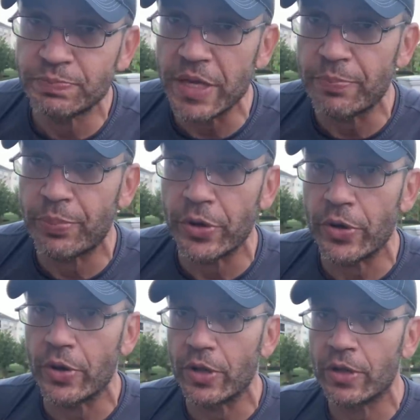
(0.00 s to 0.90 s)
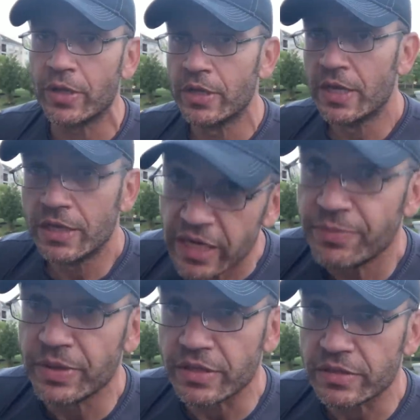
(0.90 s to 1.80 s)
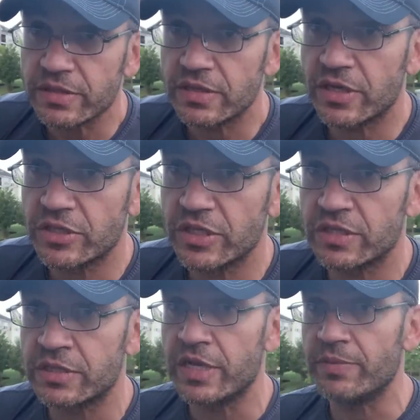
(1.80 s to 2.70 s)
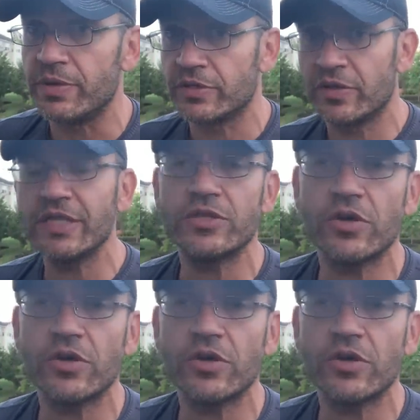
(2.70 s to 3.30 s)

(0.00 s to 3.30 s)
people, labels are just labels. So let's